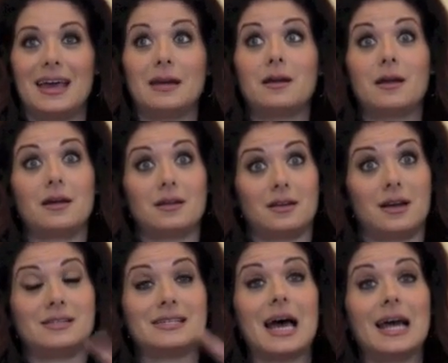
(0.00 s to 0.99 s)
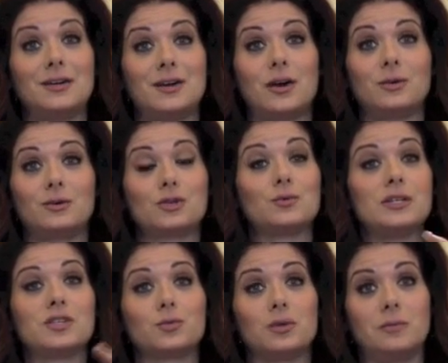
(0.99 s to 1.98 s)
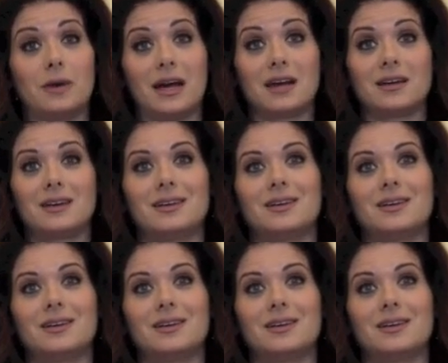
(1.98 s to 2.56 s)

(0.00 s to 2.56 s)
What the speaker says: And a side note, Teresa Rebeck